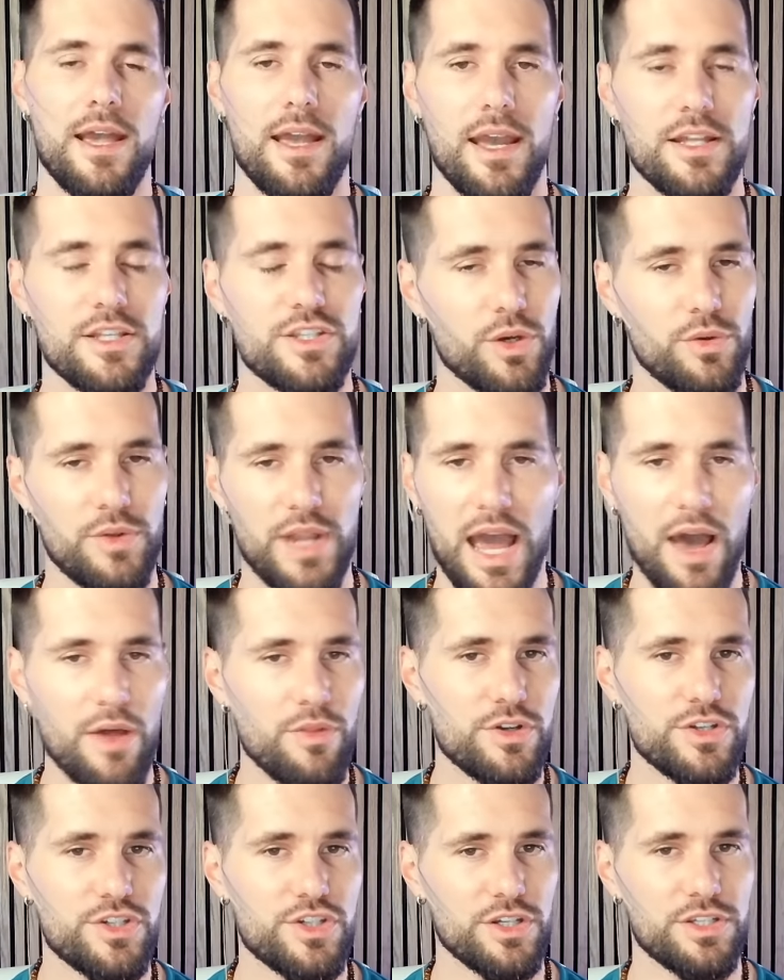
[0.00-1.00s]
and so now
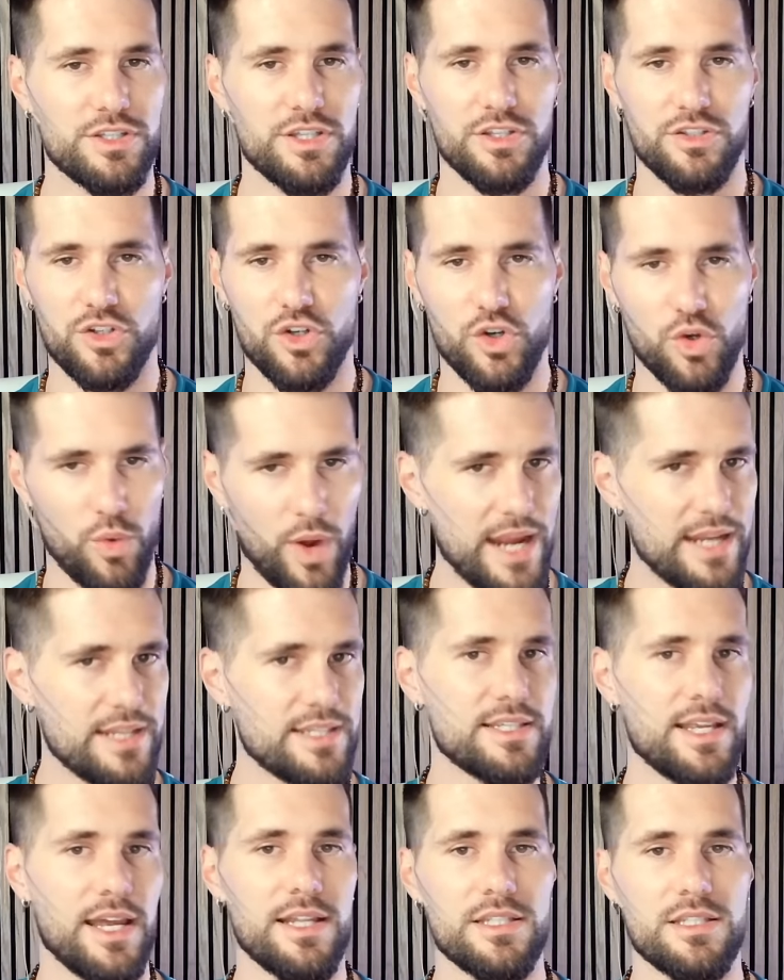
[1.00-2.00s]
there's just this great
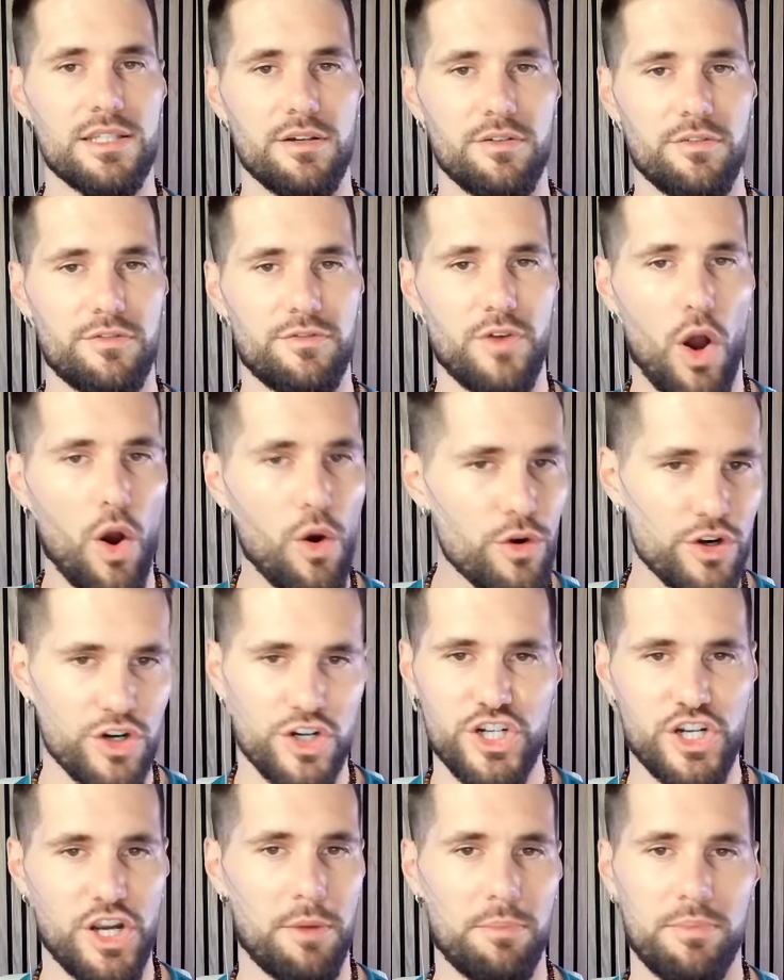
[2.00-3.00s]
sense of
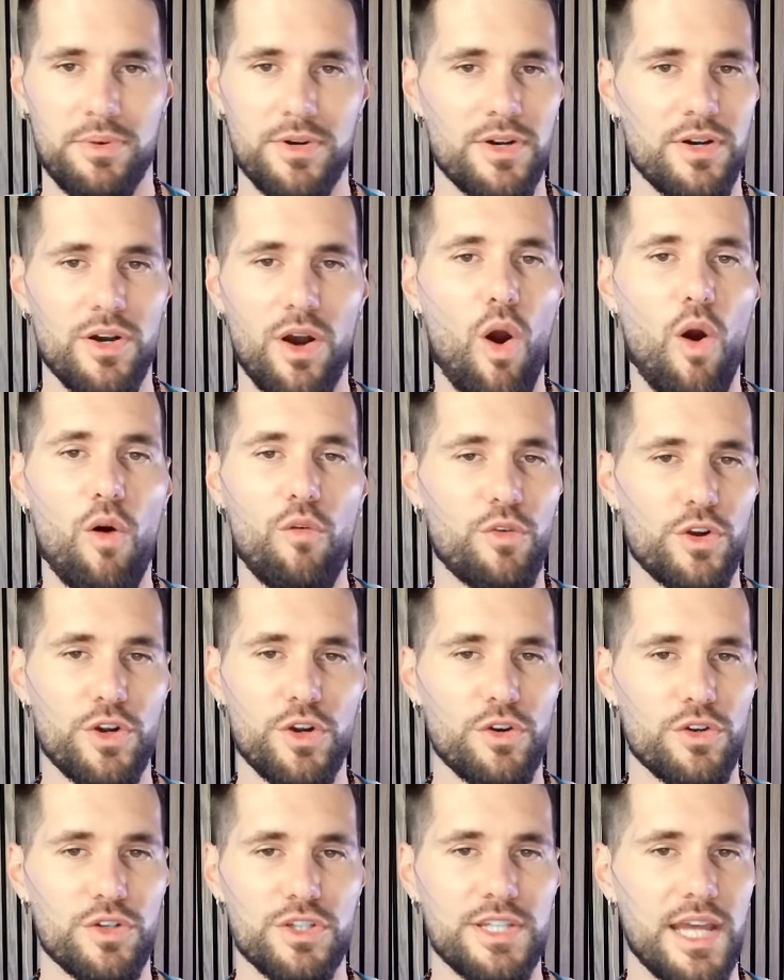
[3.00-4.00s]
ownership over
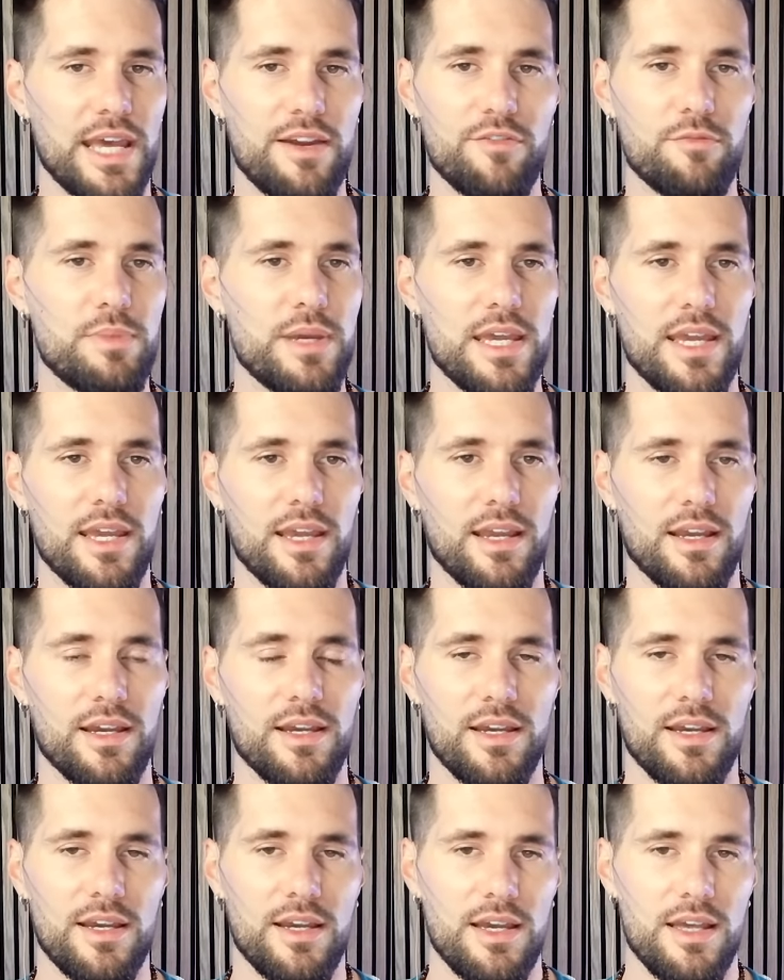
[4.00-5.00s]
your state of being
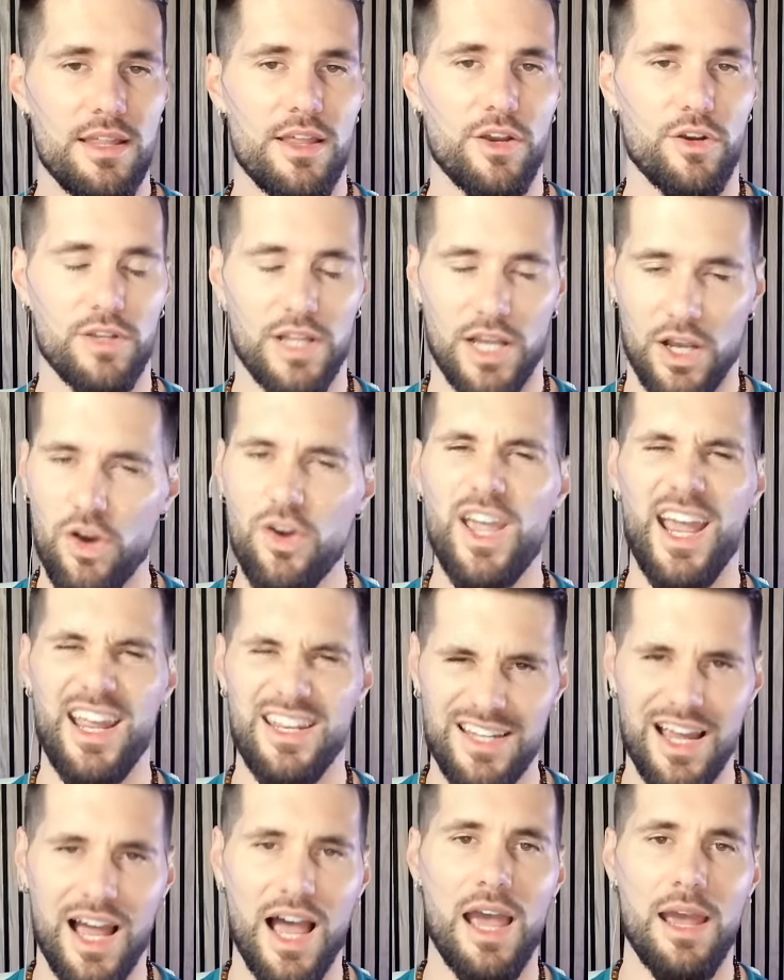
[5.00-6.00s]
that you're like, okay,
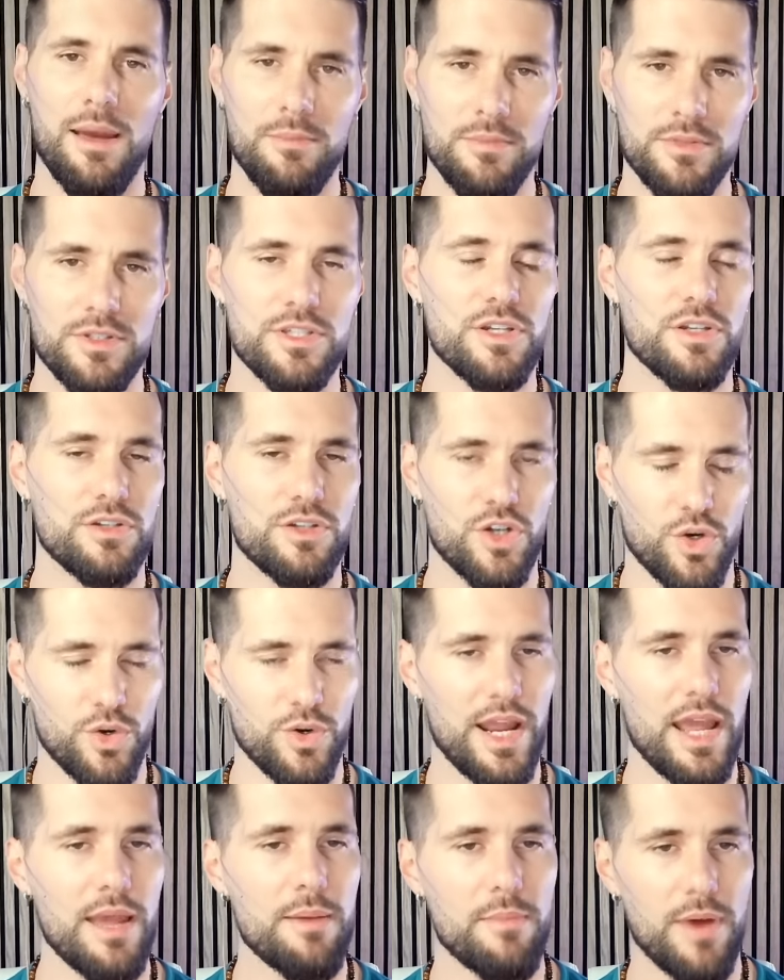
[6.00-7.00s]
time to
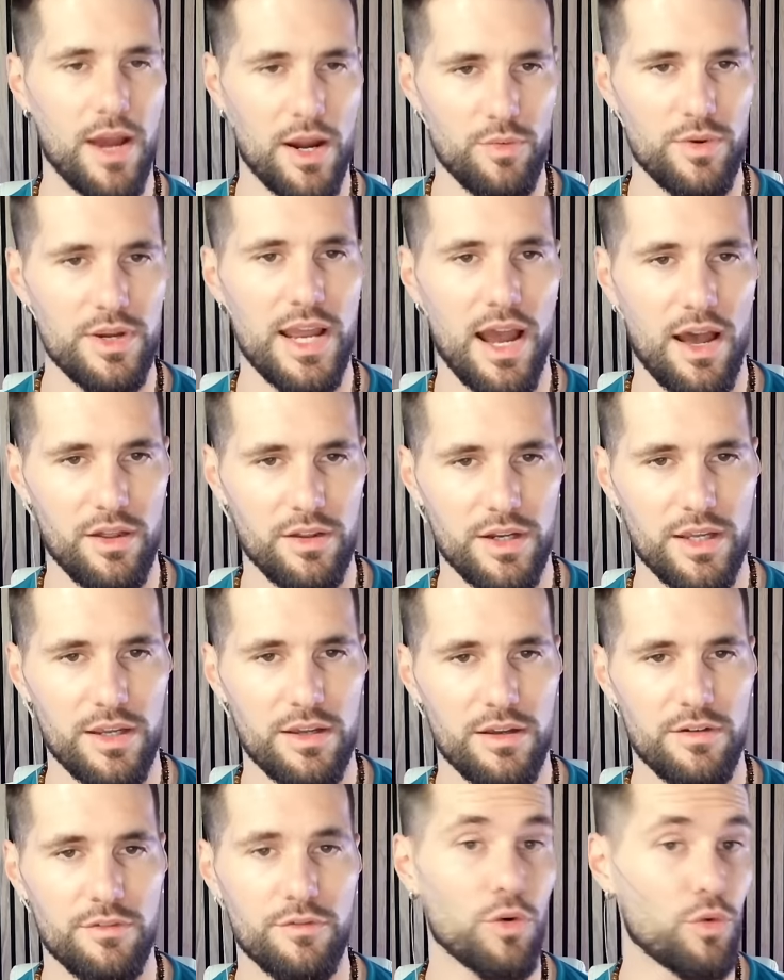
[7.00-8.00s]
create my reality
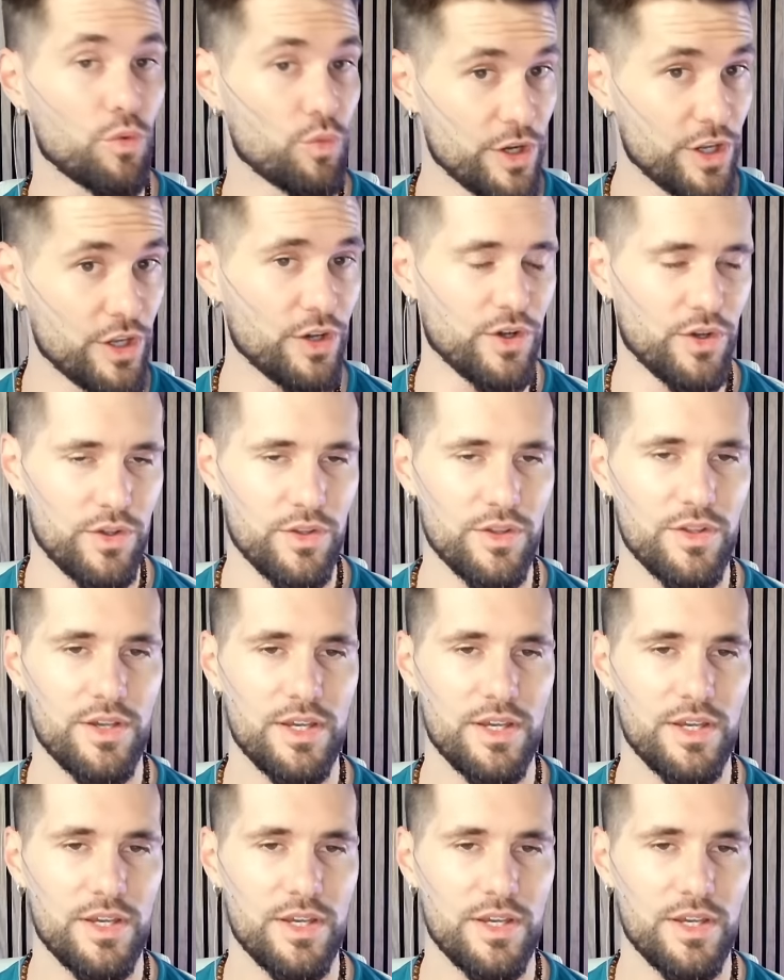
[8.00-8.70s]
for real,